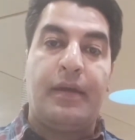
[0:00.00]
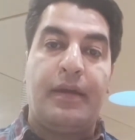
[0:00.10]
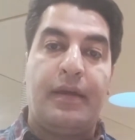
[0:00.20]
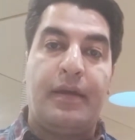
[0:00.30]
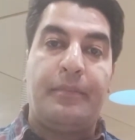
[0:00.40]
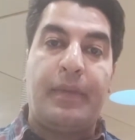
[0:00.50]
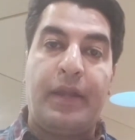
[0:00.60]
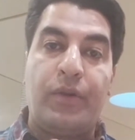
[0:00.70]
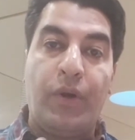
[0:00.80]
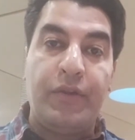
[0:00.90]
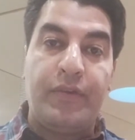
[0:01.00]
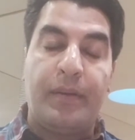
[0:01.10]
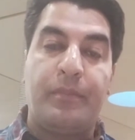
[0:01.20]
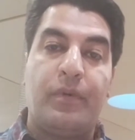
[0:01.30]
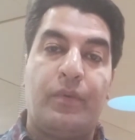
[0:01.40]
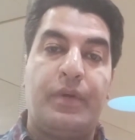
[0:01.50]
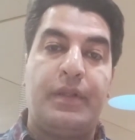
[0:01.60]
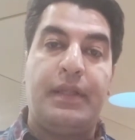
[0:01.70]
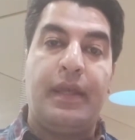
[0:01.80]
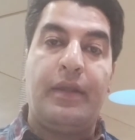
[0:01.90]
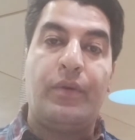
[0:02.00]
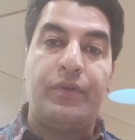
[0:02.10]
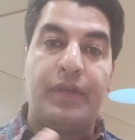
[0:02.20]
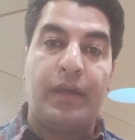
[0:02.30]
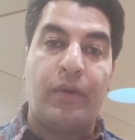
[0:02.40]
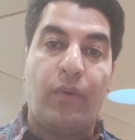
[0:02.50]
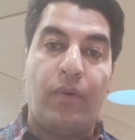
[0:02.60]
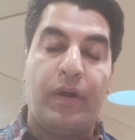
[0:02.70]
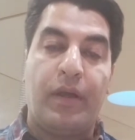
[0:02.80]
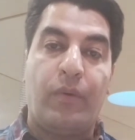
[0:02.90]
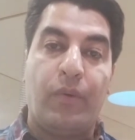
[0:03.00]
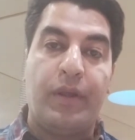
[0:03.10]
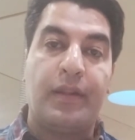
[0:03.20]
um, anoint them with the anointing uh, oil